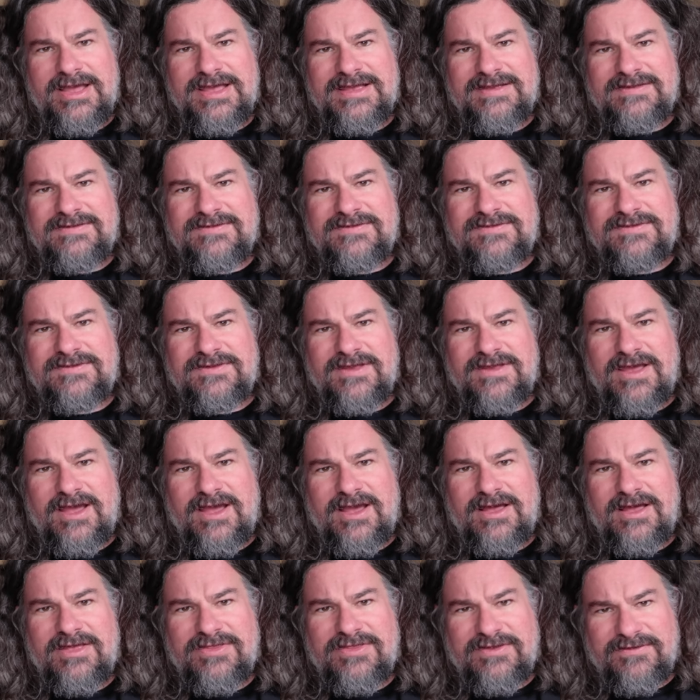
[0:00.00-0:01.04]
is
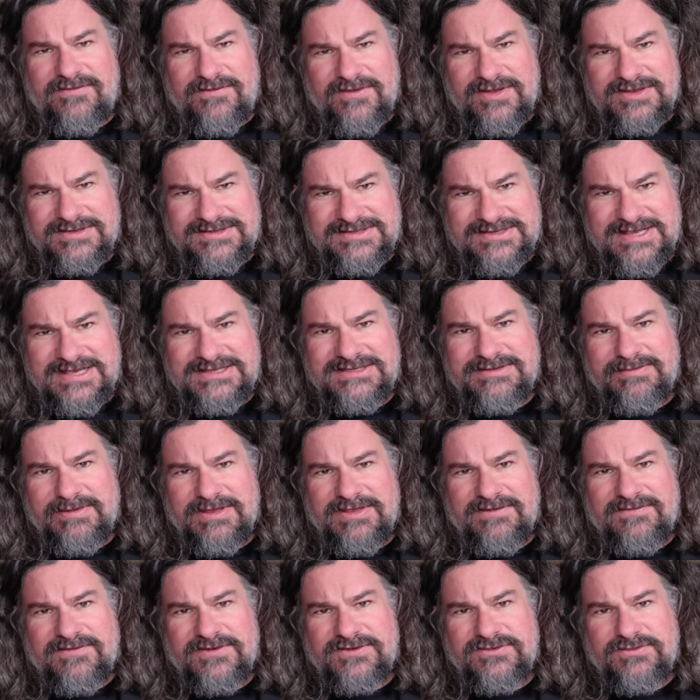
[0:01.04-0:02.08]
ostensibly
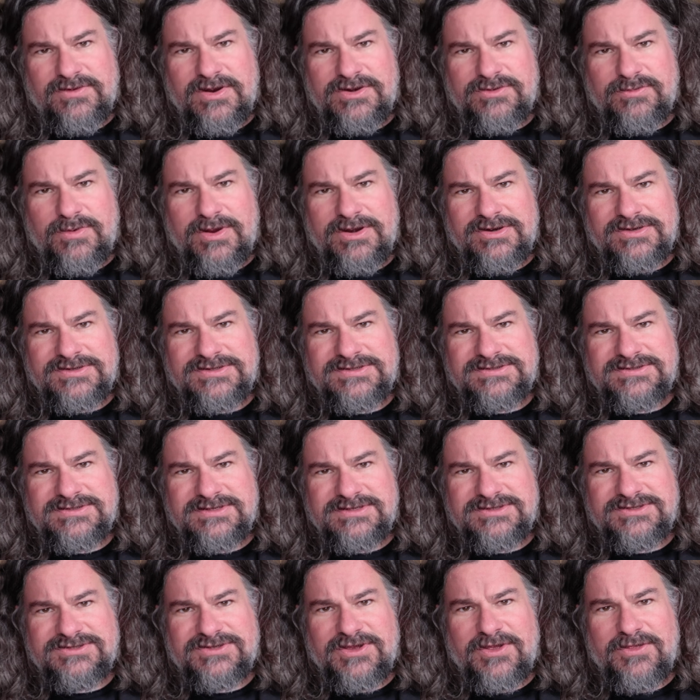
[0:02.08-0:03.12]
the first Roger Waters
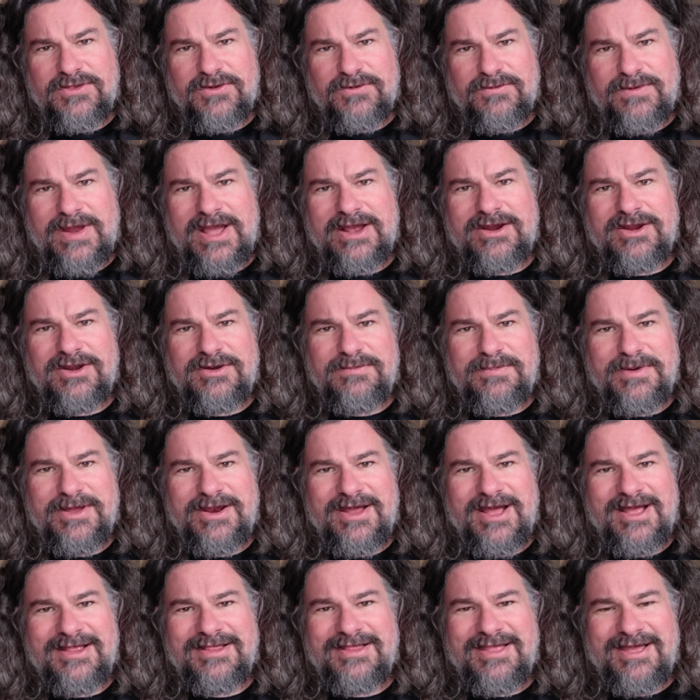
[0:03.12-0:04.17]
solo record, but